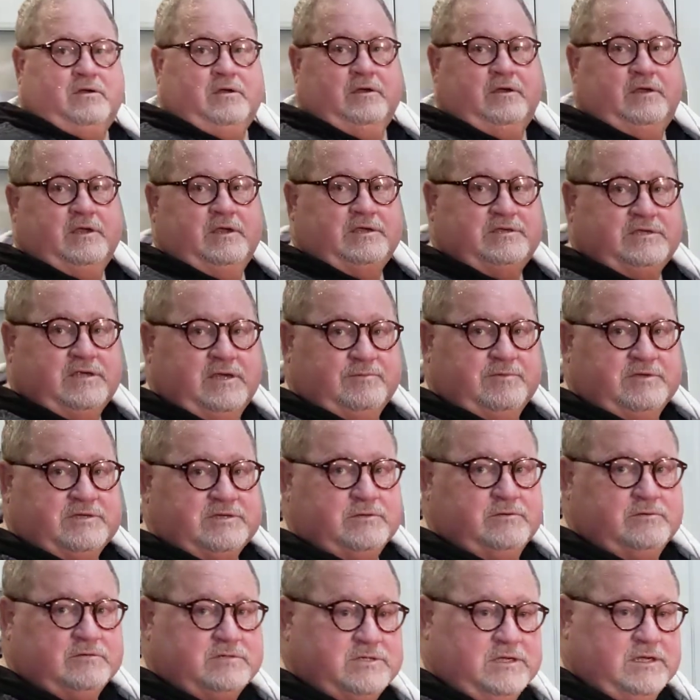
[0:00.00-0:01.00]
cookies. So I'm just
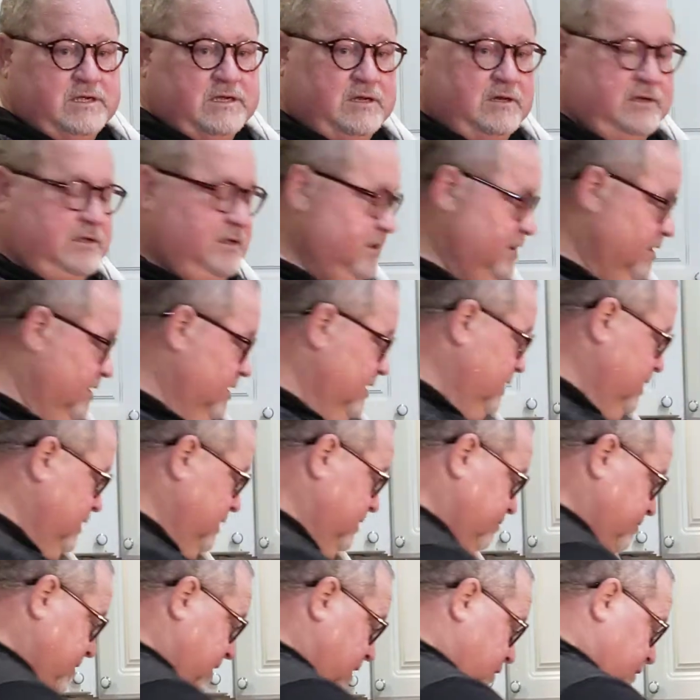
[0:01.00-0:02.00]
going to take a little
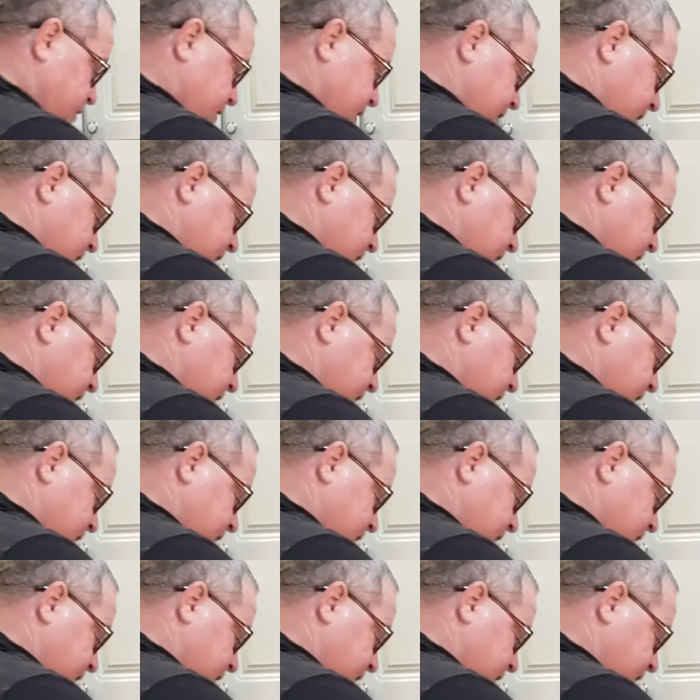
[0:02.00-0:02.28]
bowl that